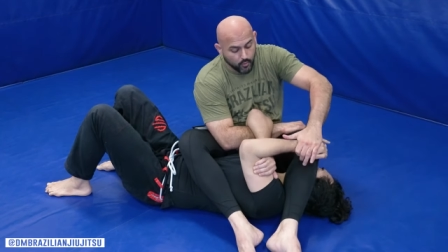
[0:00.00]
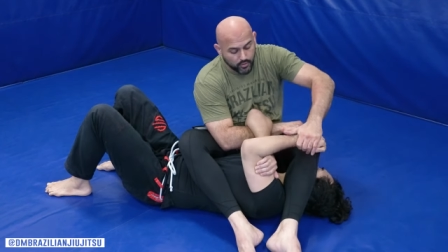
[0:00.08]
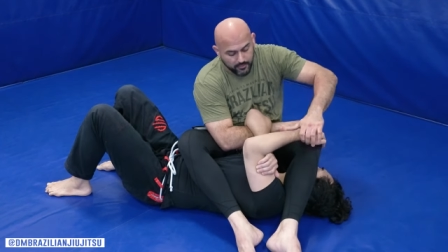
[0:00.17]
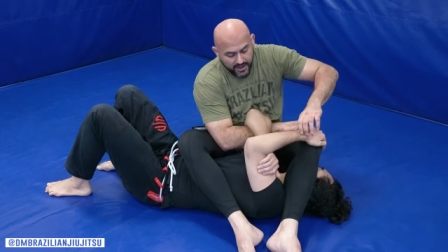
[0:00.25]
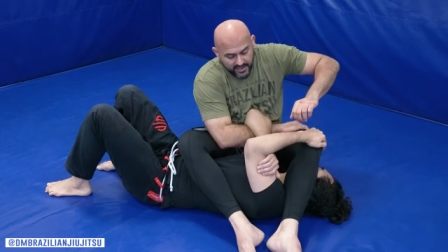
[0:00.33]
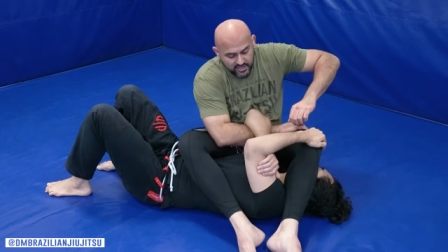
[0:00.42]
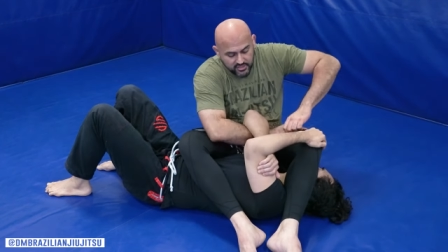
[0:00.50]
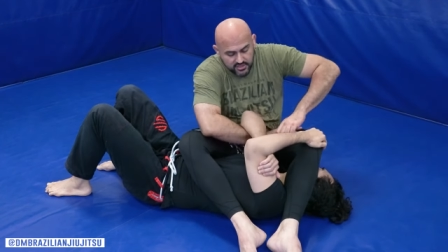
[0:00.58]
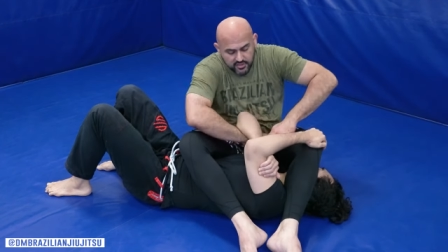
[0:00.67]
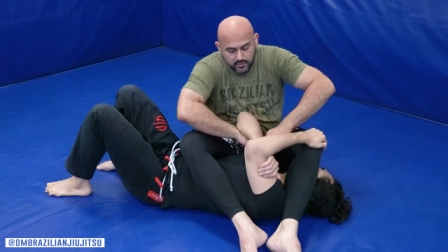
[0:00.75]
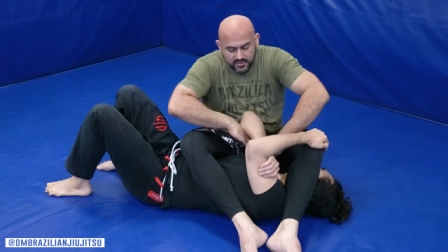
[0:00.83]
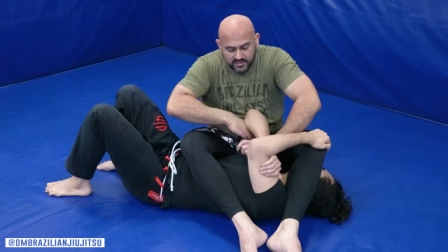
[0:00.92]
What I'm gonna actually
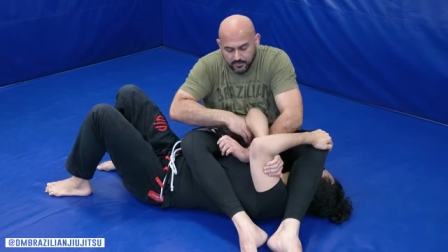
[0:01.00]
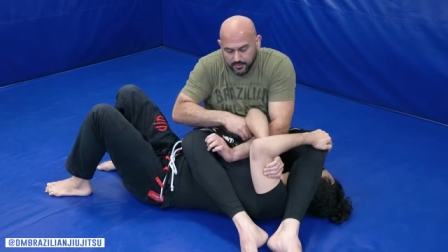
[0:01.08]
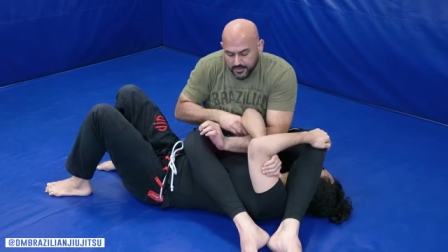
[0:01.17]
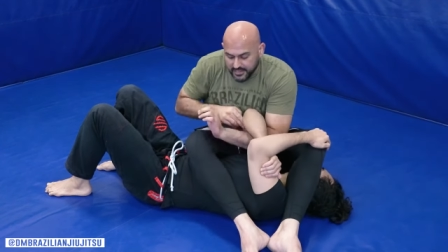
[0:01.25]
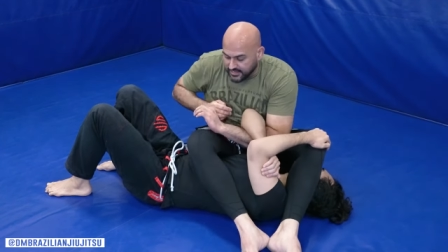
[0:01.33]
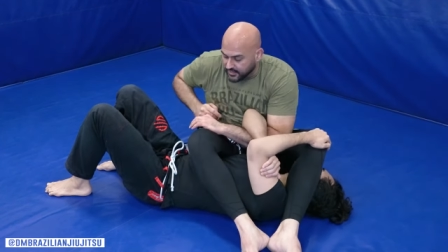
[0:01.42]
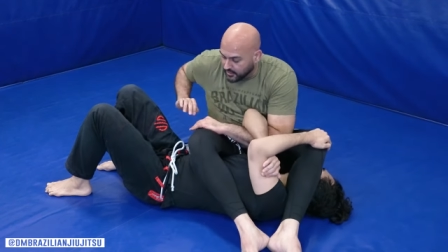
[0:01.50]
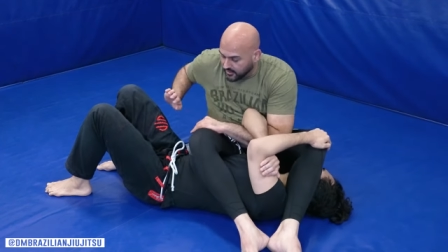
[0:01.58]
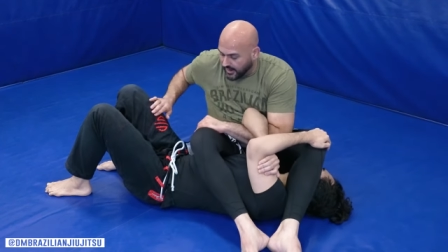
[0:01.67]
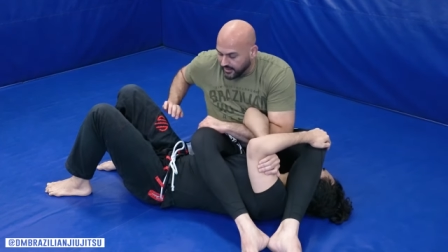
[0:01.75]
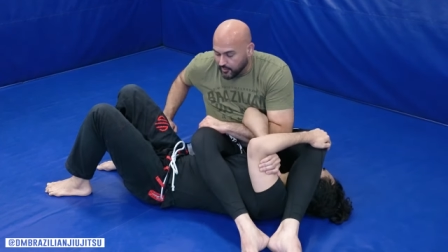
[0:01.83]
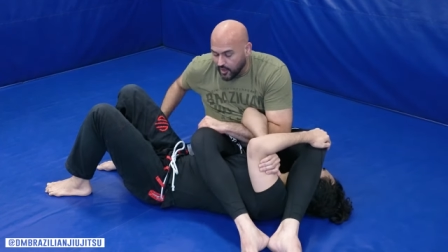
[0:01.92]
do is I'm gonna be
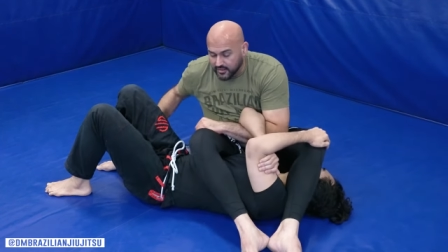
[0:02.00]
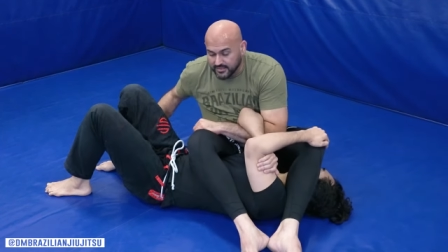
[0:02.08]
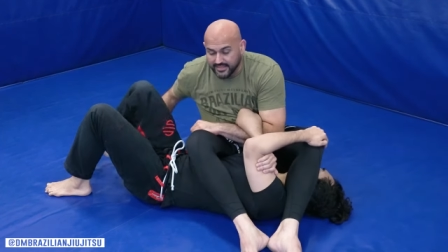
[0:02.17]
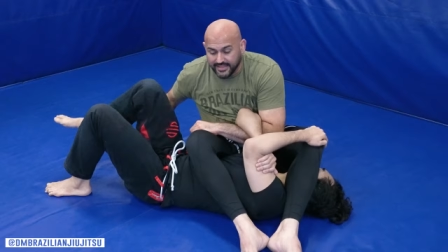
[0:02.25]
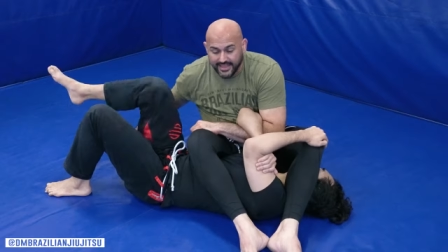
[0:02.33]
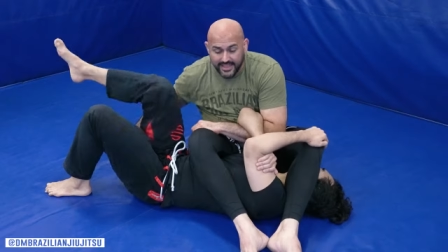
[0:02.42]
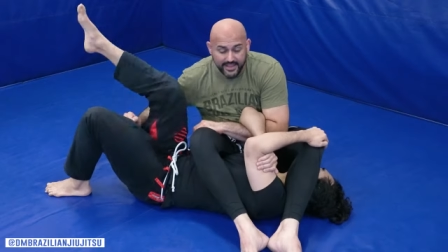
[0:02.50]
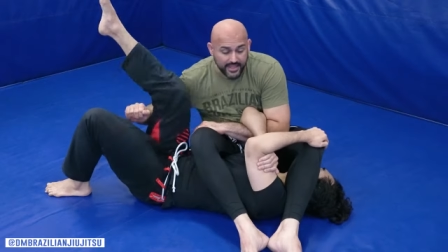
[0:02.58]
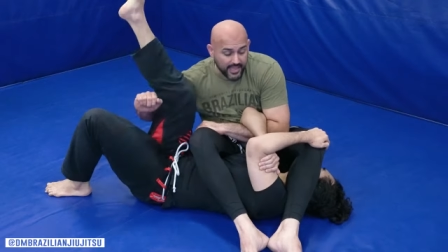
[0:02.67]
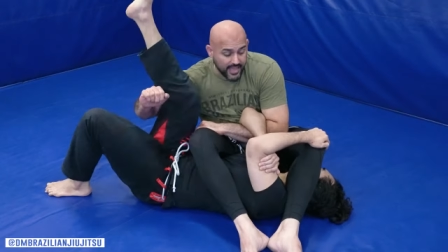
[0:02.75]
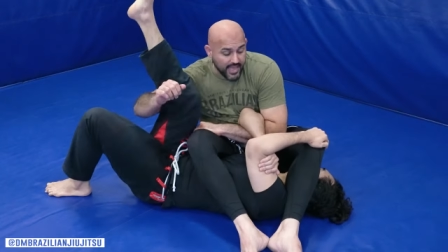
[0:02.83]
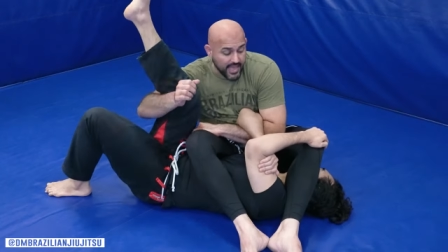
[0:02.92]
here, I lock the leg,
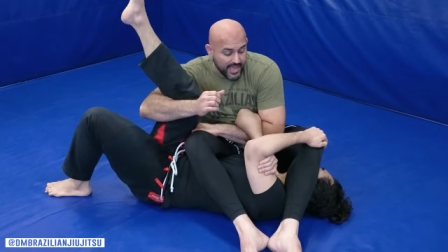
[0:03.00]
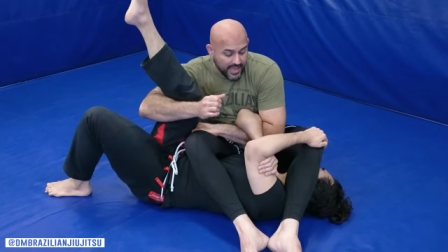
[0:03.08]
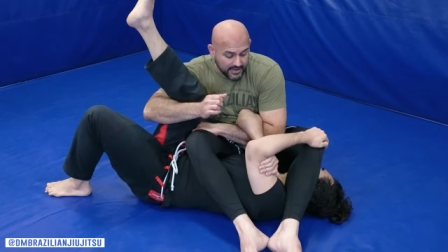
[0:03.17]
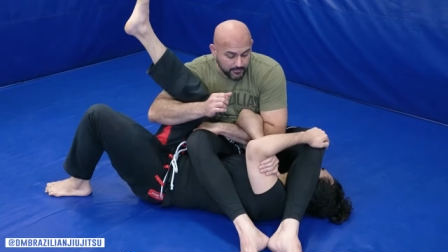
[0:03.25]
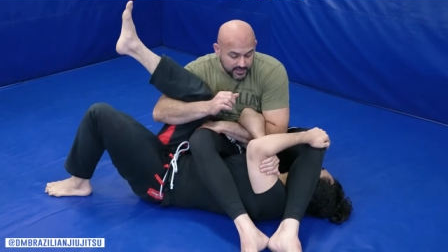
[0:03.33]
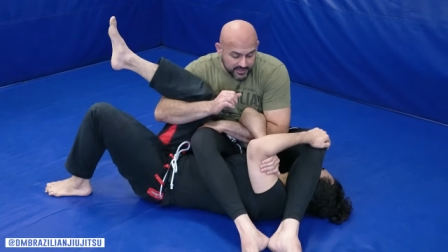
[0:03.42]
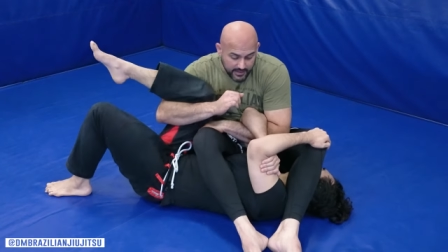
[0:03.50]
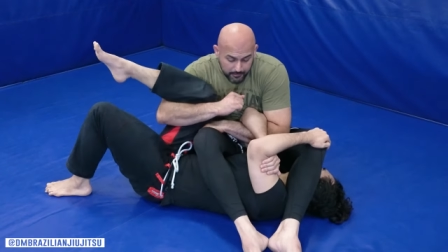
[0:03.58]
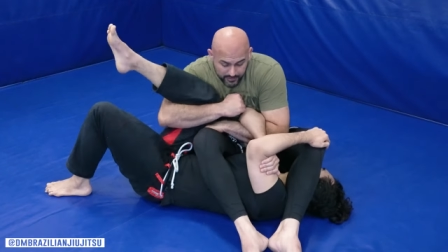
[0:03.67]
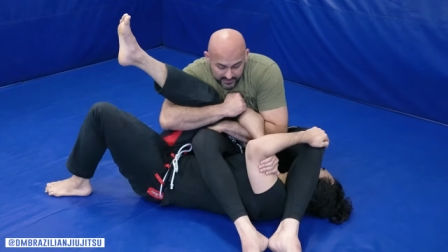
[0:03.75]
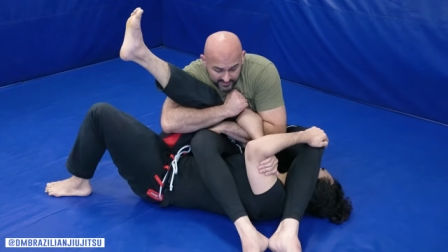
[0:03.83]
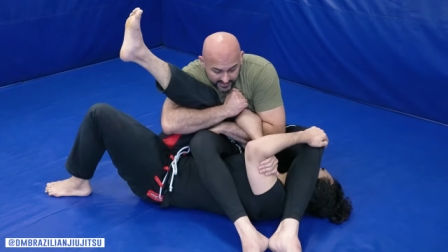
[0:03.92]
and I'm gonna kind
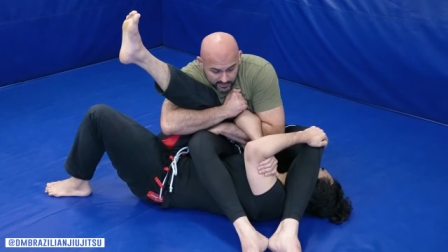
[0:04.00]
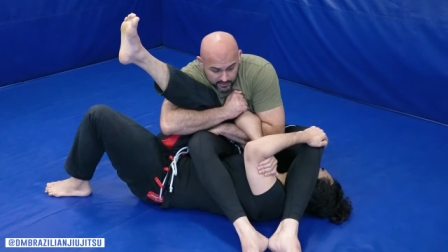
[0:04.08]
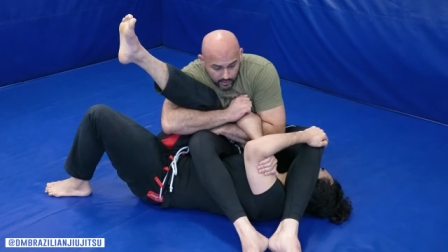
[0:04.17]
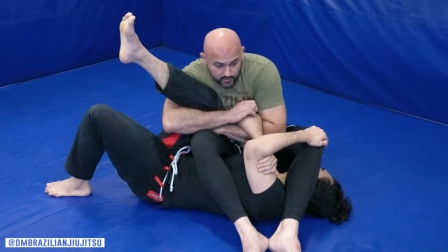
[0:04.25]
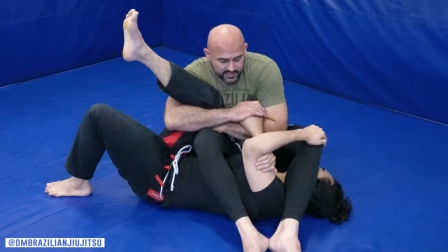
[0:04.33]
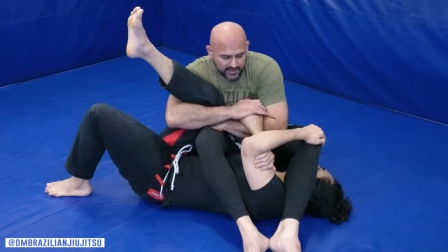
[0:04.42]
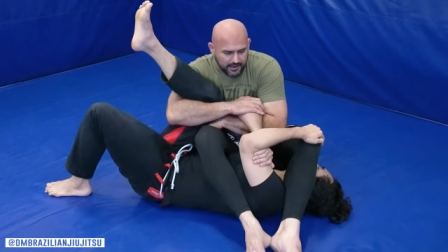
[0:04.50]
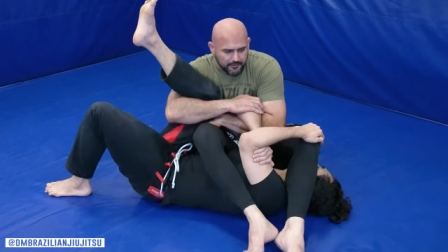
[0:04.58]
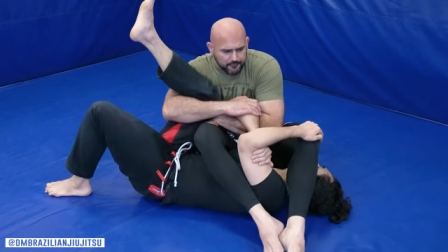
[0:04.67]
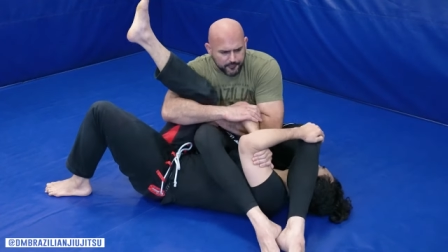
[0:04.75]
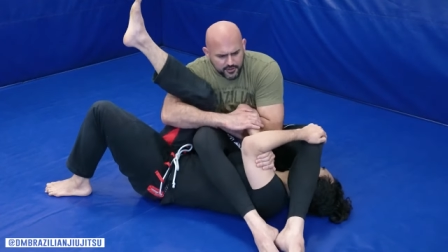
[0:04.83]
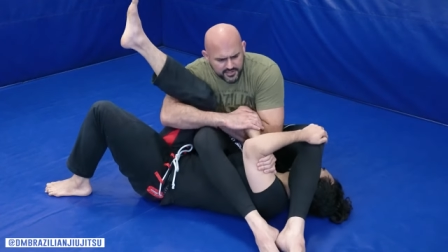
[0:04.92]
of bring the leg close. And at
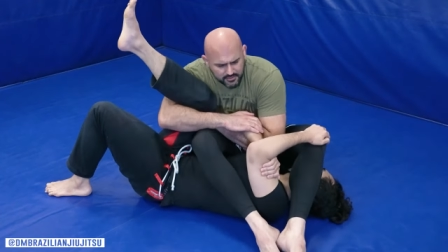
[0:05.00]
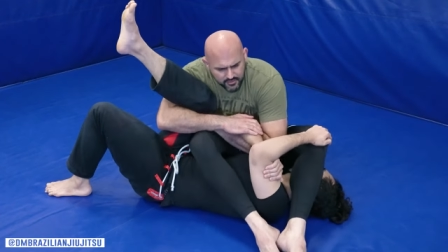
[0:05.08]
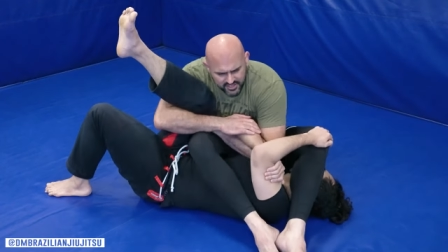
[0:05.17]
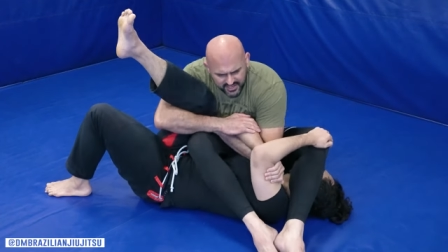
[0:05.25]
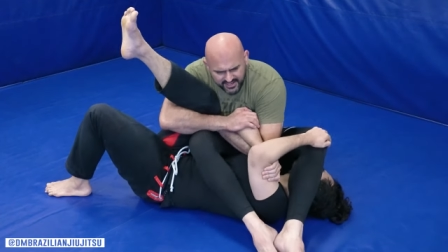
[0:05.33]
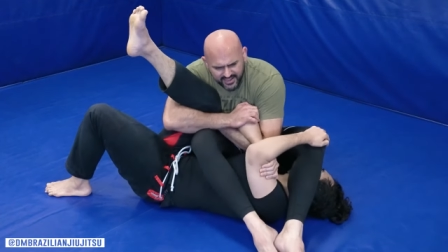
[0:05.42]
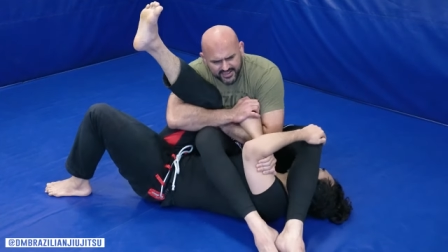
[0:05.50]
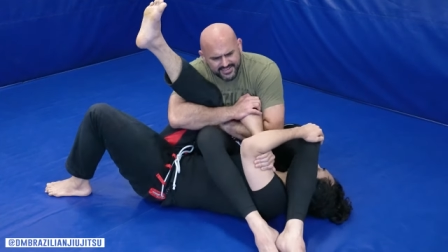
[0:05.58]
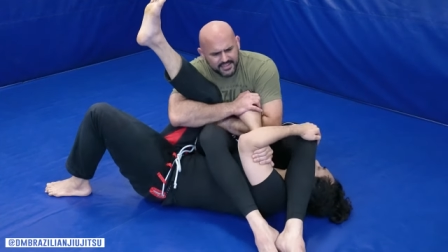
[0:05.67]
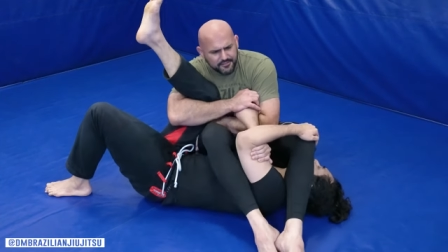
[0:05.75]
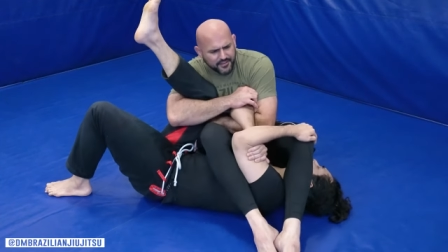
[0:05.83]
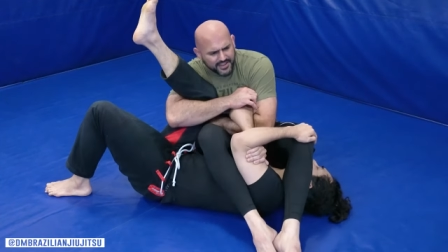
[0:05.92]
first, I'm just gonna kind of
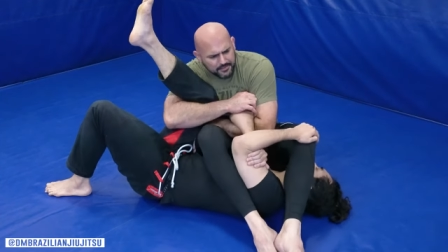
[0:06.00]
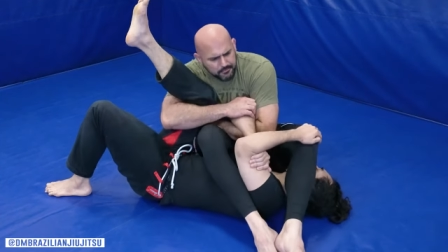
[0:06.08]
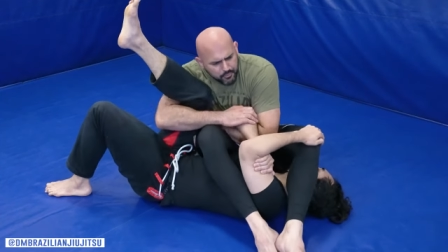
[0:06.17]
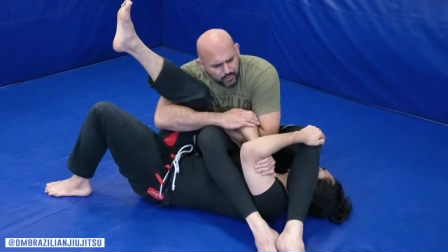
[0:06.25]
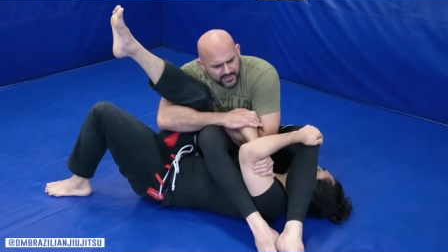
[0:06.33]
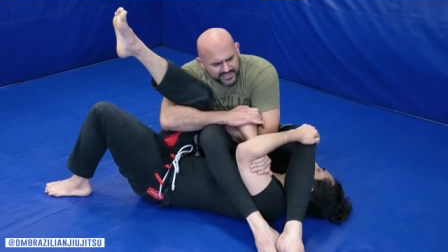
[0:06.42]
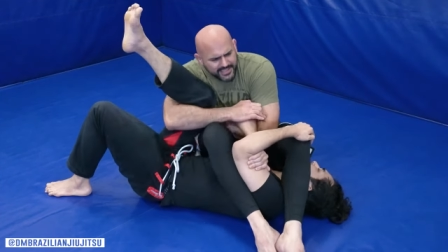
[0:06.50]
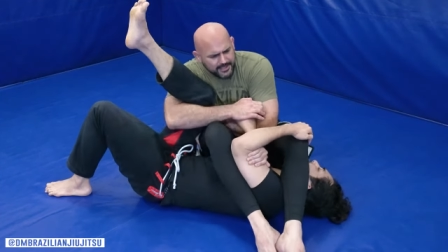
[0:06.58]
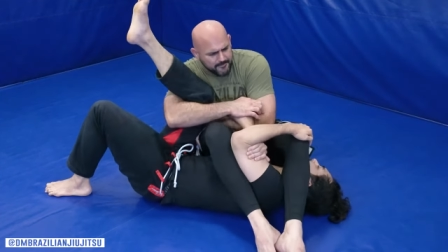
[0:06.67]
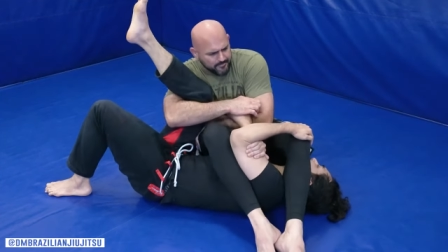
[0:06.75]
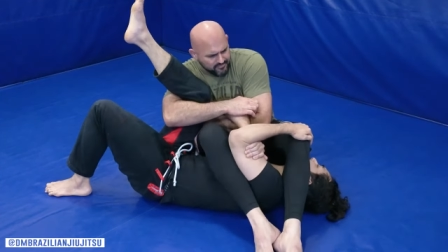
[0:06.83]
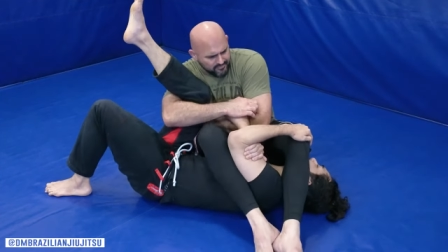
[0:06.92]
see if I can bully it